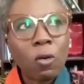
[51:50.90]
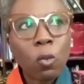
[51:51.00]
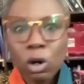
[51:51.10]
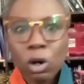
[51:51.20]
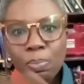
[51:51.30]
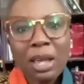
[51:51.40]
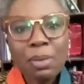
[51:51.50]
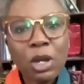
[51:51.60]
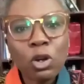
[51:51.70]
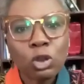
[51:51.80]
would make
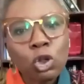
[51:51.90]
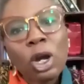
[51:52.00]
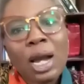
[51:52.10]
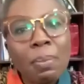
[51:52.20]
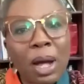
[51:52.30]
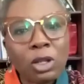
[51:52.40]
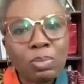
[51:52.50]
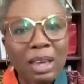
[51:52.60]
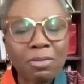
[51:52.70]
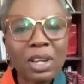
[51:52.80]
me not talk about
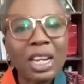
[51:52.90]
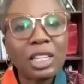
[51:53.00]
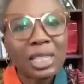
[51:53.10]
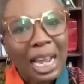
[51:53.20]
my feelings